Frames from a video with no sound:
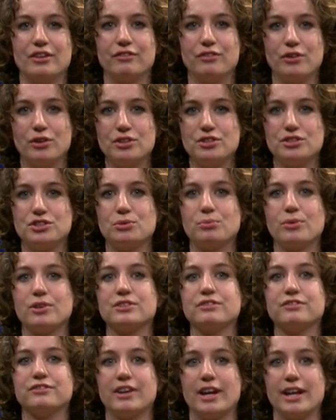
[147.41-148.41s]
First, you
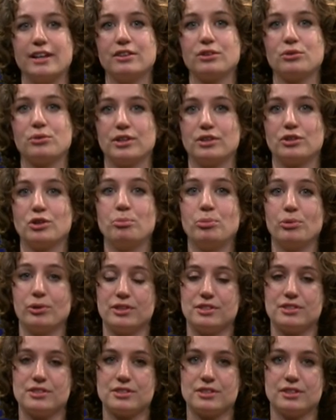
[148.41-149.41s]
want to find the critical
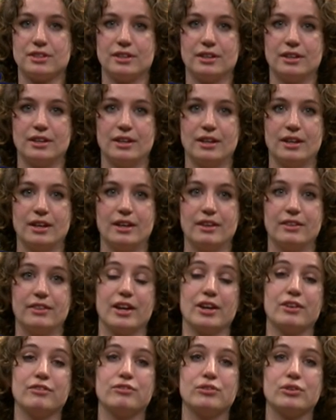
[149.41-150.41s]
points.
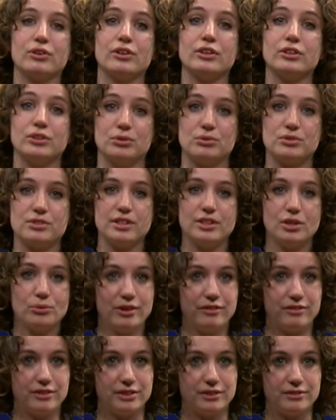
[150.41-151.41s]
Therefore, use the
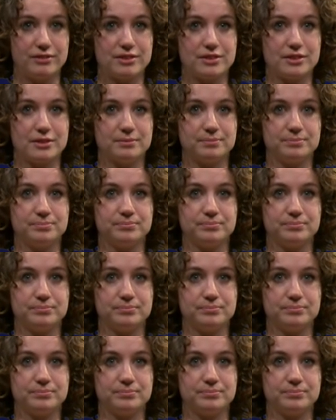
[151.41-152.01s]
derivatives.